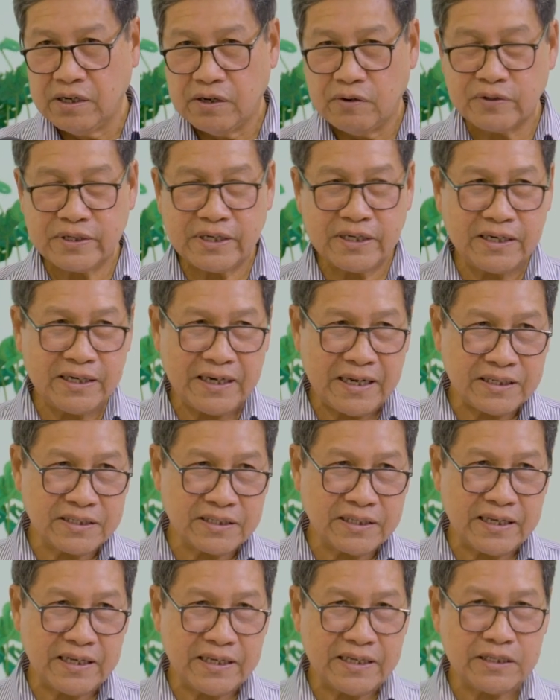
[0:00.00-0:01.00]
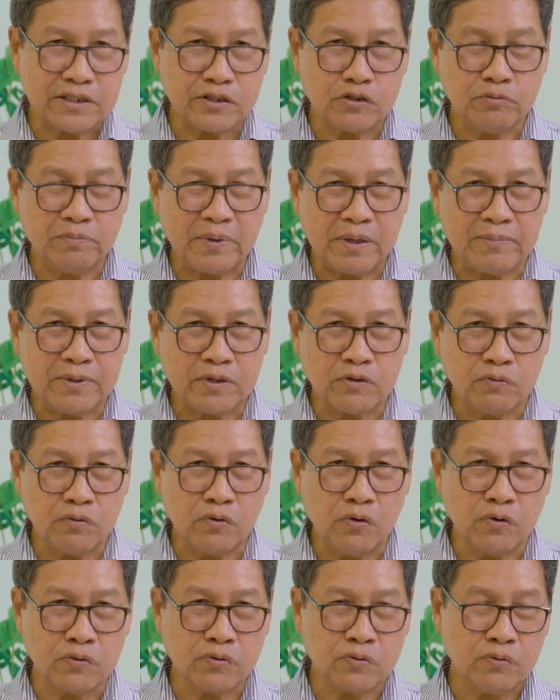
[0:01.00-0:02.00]
Okay, the next thing is to be able to
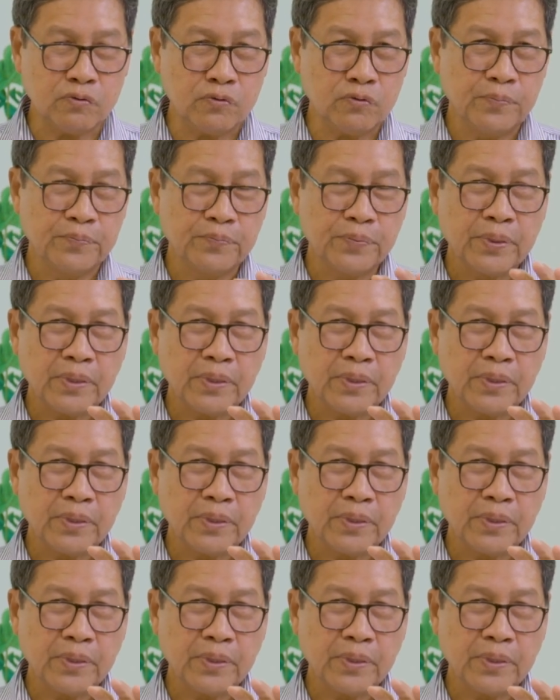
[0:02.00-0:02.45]
go to